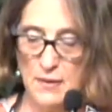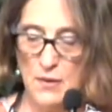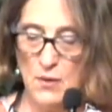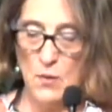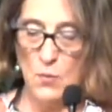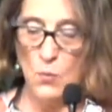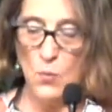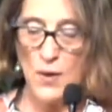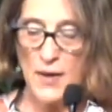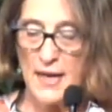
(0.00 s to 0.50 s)

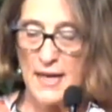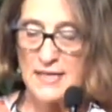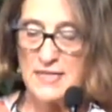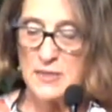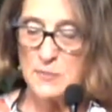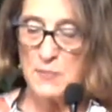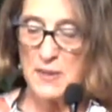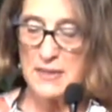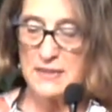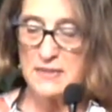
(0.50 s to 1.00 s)
What
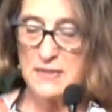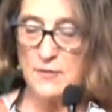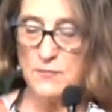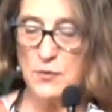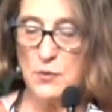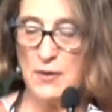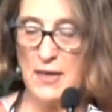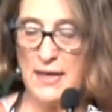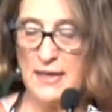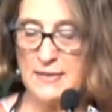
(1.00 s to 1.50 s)
aspects of your
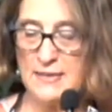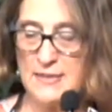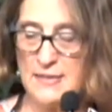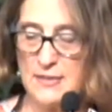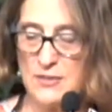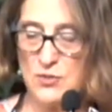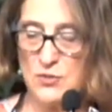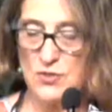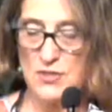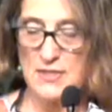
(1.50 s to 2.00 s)

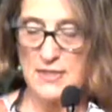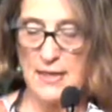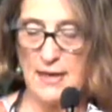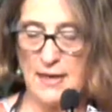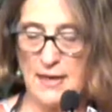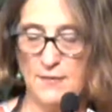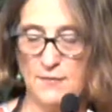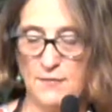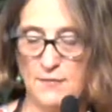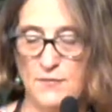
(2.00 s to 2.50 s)
ancestors' life
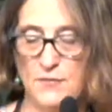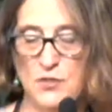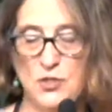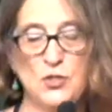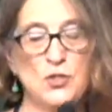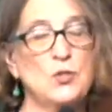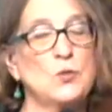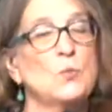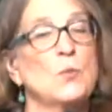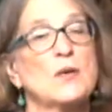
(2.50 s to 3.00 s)
do
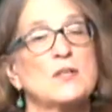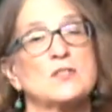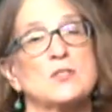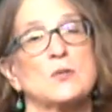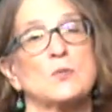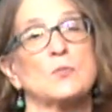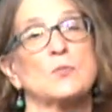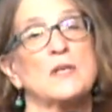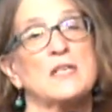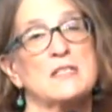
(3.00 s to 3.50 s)
you want to
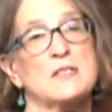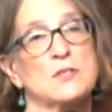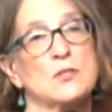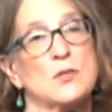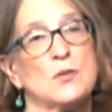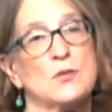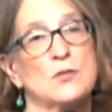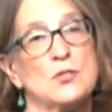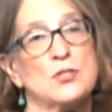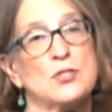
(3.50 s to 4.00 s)

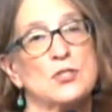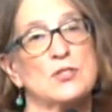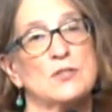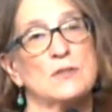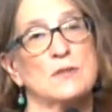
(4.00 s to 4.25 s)
research,